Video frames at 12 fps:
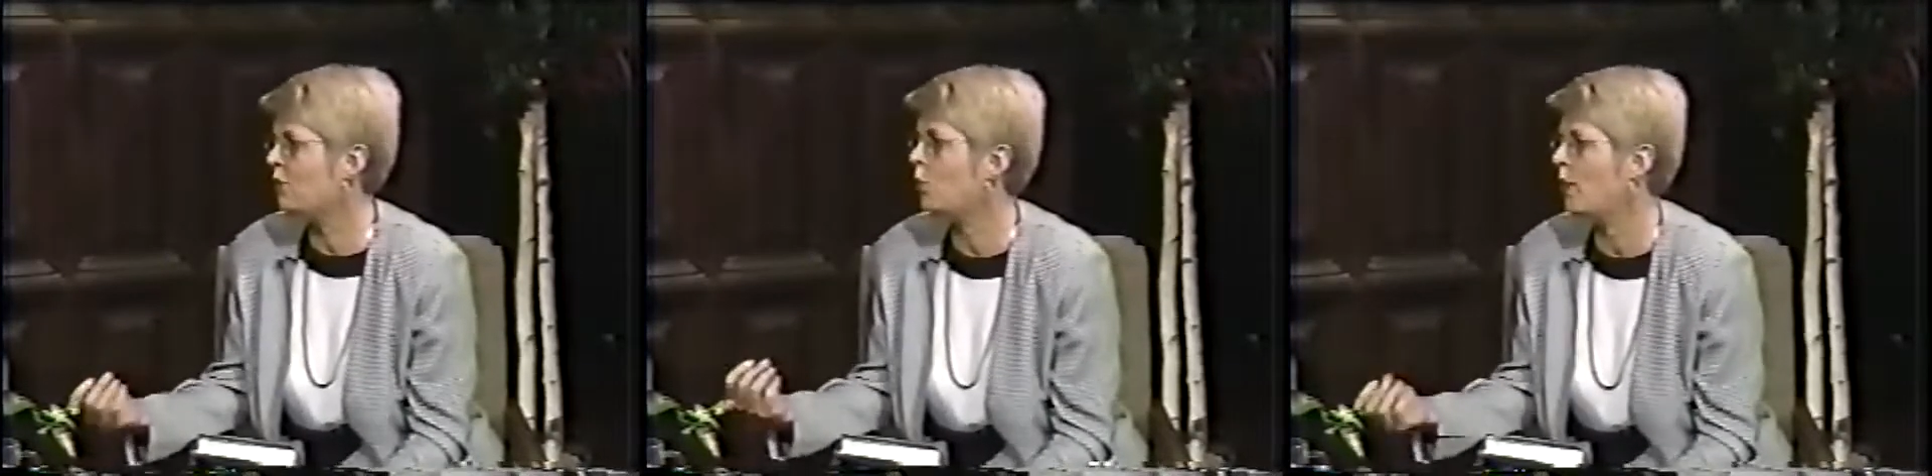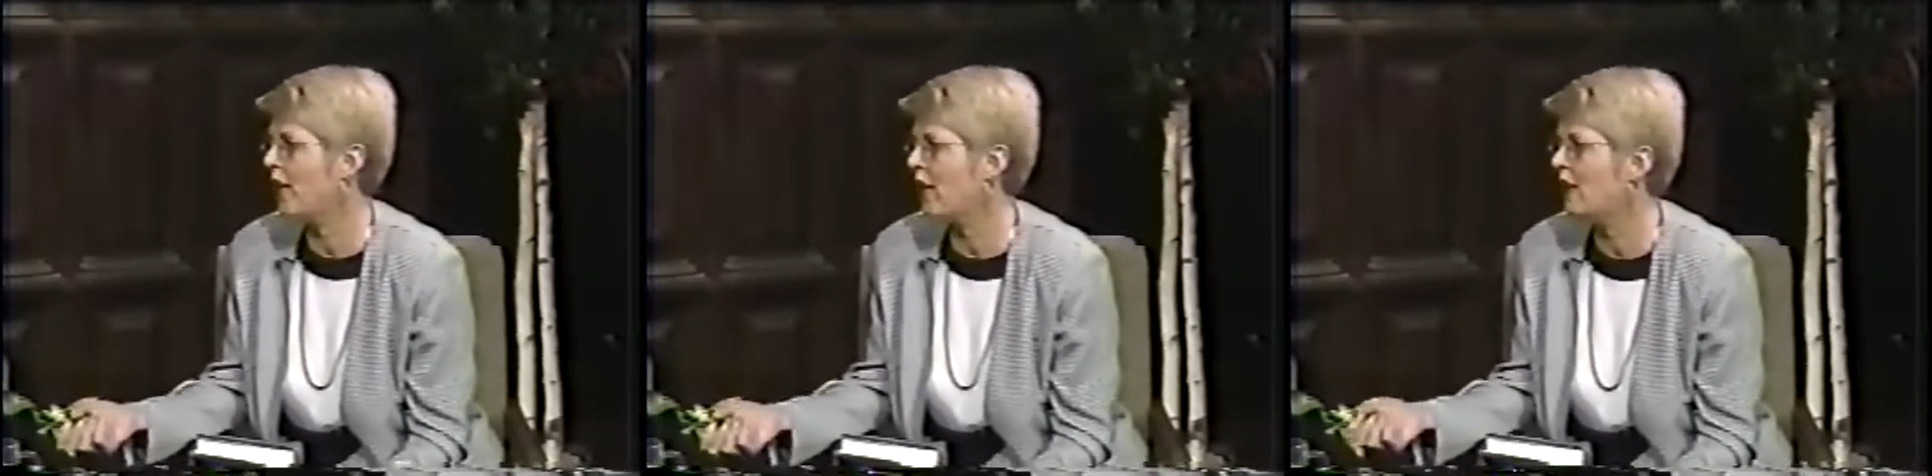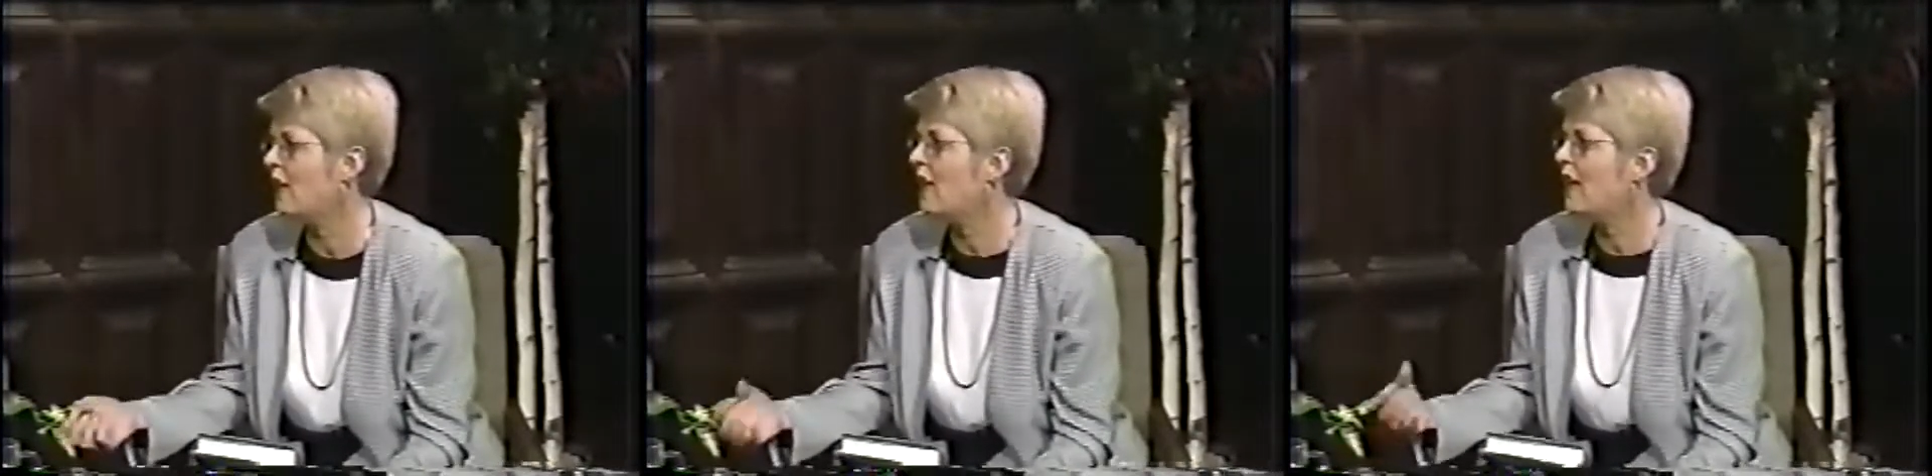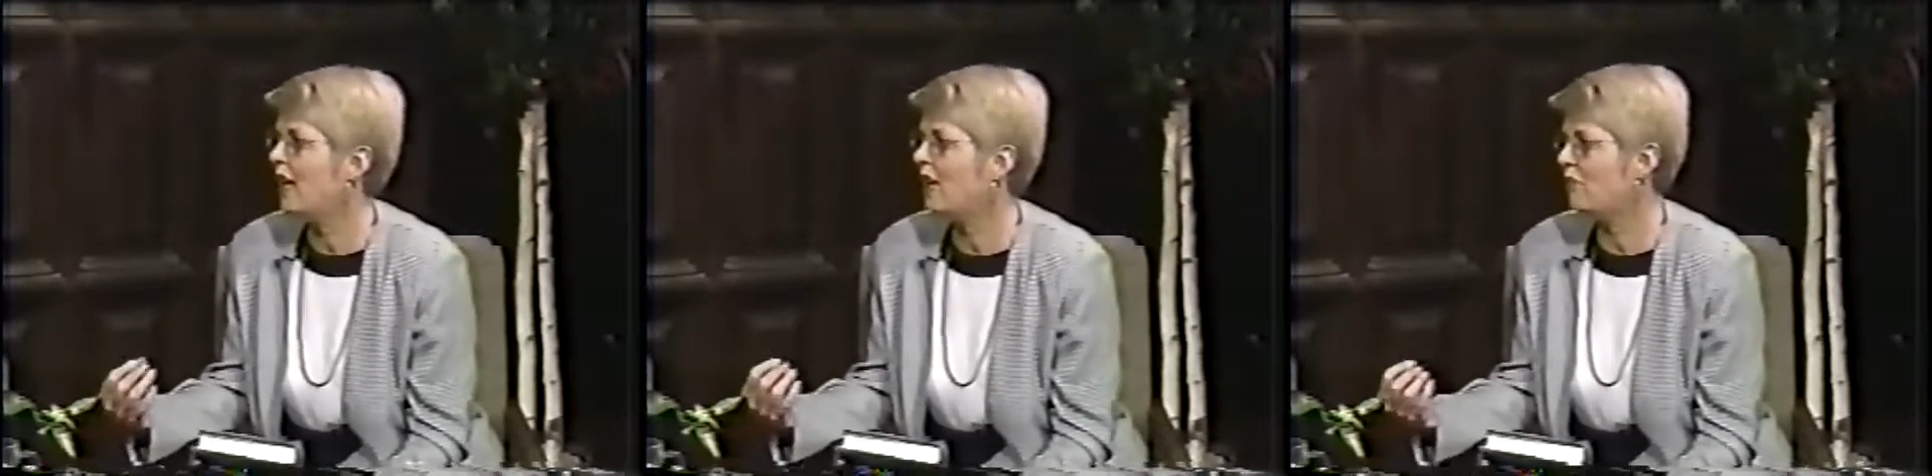
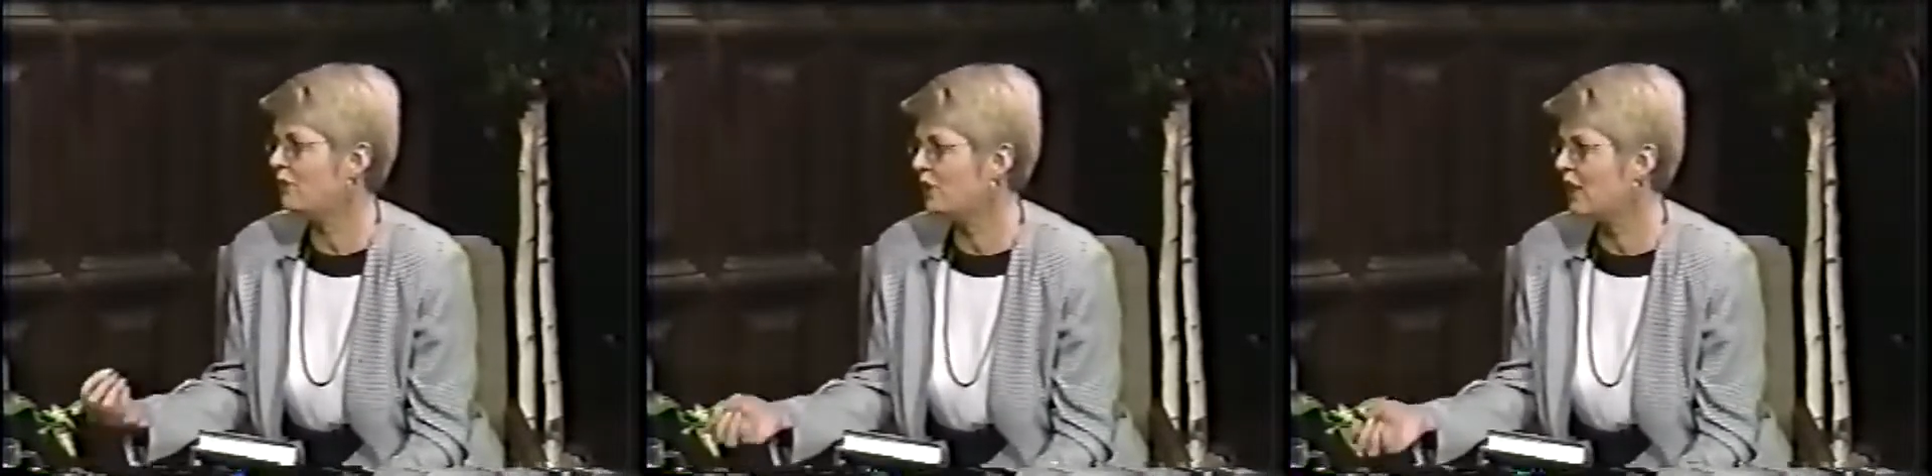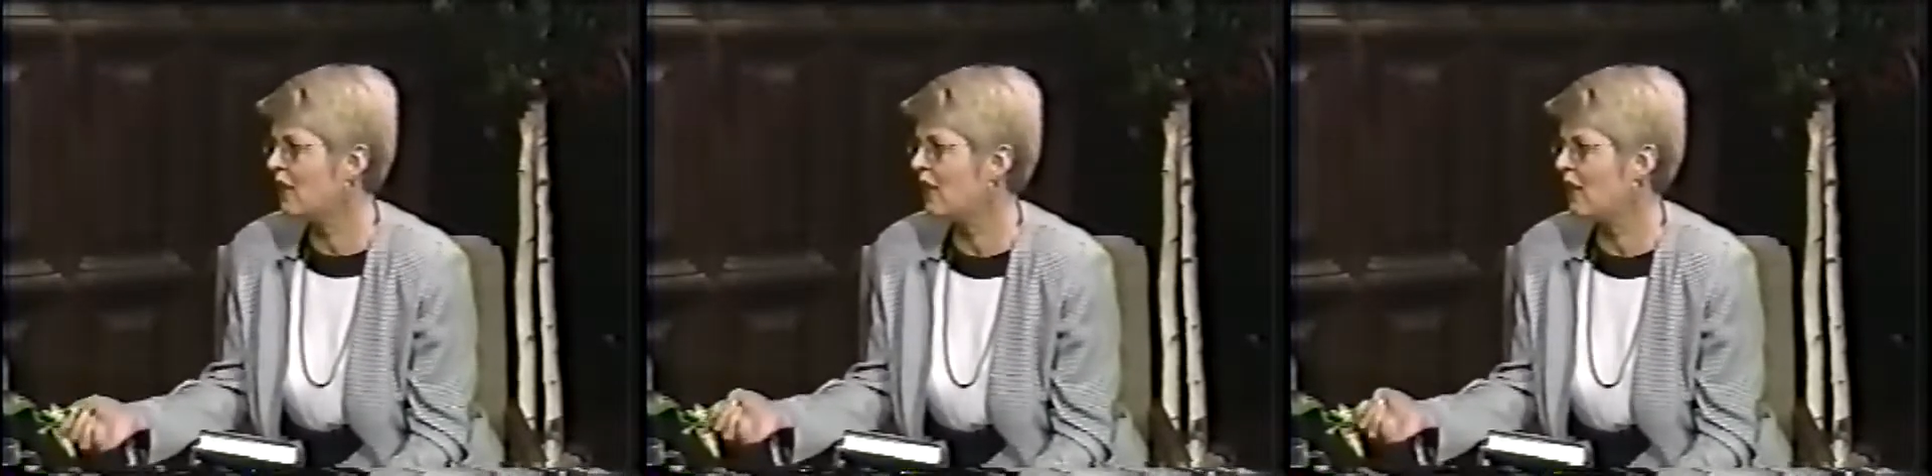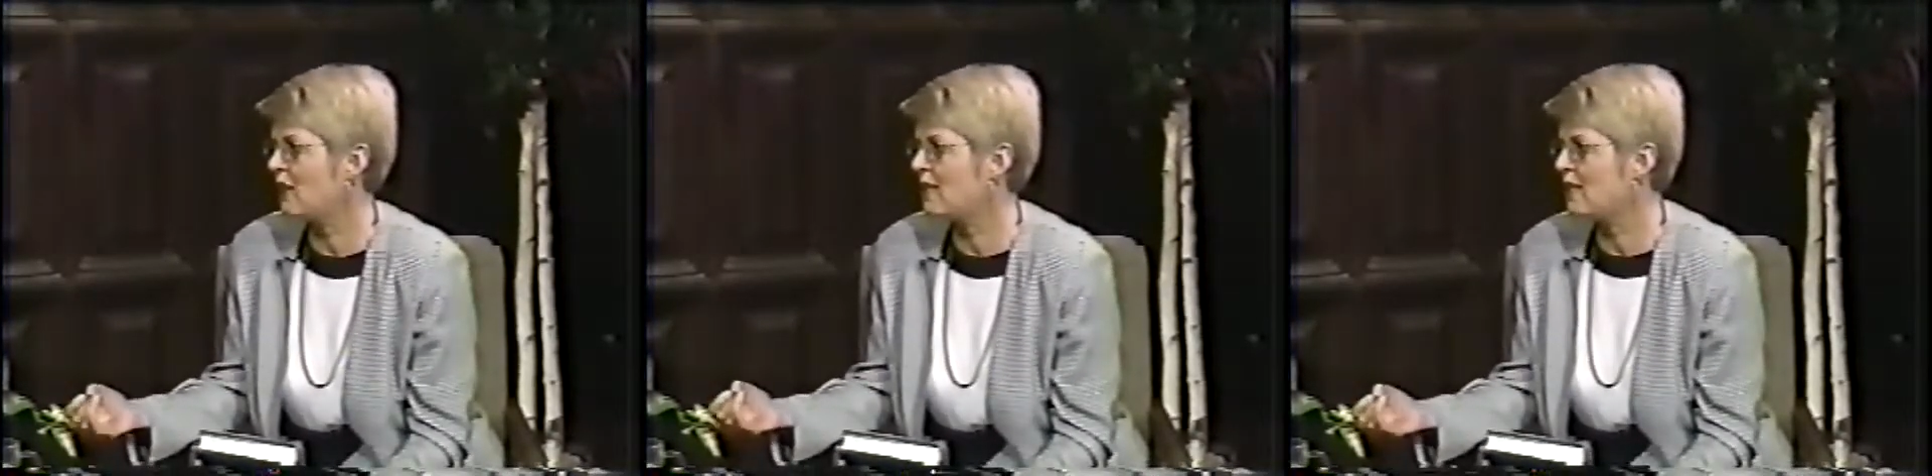people in the therapeutic